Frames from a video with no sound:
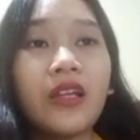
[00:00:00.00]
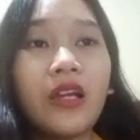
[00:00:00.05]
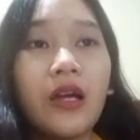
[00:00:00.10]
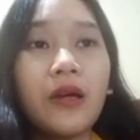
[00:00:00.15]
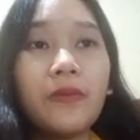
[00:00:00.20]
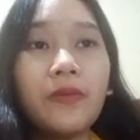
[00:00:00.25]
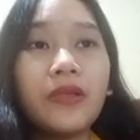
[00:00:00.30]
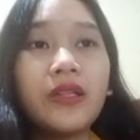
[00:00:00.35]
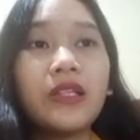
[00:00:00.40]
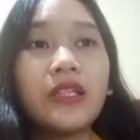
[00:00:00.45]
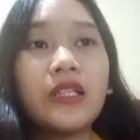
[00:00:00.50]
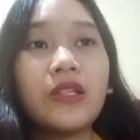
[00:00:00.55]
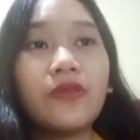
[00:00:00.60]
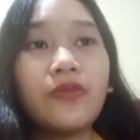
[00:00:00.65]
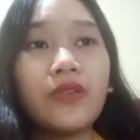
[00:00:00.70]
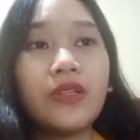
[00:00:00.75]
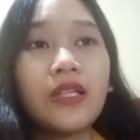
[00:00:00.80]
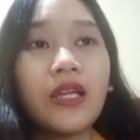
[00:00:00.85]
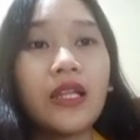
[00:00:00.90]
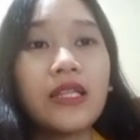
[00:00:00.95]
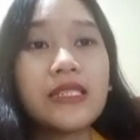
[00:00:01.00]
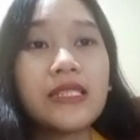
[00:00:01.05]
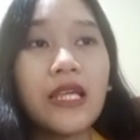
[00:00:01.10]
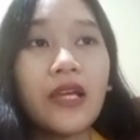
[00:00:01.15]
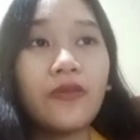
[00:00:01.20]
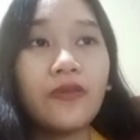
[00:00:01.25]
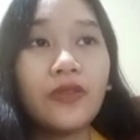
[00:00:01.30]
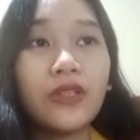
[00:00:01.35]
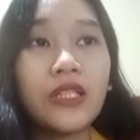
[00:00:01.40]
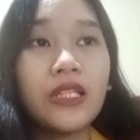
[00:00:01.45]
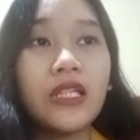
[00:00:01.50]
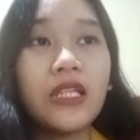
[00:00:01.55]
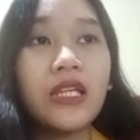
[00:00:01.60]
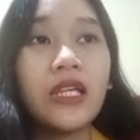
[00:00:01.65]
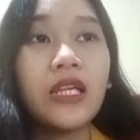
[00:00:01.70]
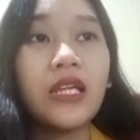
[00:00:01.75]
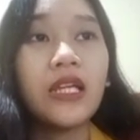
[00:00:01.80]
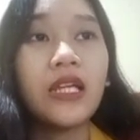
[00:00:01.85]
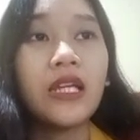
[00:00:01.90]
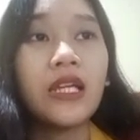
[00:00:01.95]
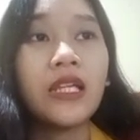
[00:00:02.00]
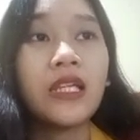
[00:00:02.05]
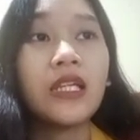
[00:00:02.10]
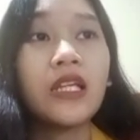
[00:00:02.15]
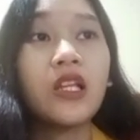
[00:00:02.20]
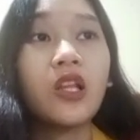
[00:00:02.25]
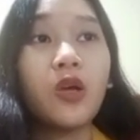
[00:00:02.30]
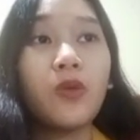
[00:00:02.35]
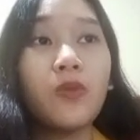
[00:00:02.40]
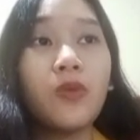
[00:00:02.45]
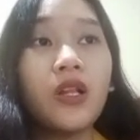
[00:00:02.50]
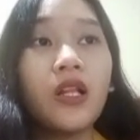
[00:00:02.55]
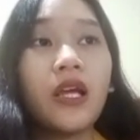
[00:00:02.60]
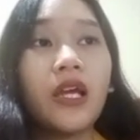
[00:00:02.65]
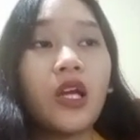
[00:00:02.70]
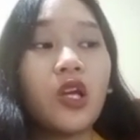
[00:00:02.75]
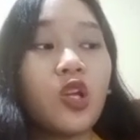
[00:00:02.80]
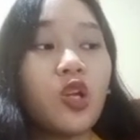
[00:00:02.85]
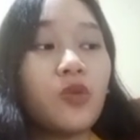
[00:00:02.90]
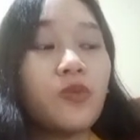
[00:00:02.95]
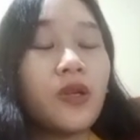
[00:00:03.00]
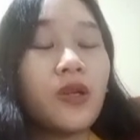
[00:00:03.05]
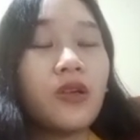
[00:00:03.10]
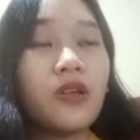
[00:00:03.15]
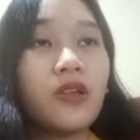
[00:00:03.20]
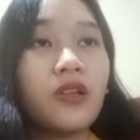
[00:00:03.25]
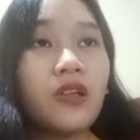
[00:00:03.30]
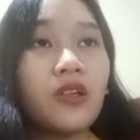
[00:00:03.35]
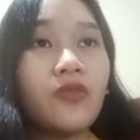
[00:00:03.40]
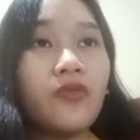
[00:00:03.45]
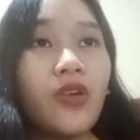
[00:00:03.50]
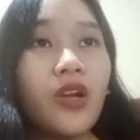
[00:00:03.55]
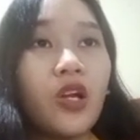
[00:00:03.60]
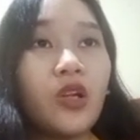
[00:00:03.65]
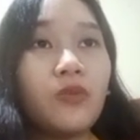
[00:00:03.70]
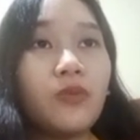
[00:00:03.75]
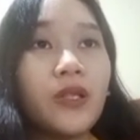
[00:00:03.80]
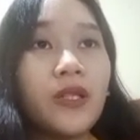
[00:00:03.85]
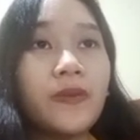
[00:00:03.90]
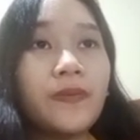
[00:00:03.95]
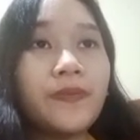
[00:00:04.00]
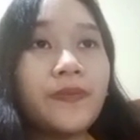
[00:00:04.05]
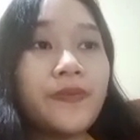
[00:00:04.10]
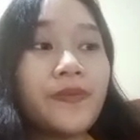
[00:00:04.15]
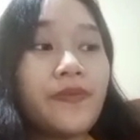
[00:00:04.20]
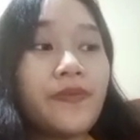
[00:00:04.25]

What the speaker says: competitively, and safely in the global economic environment.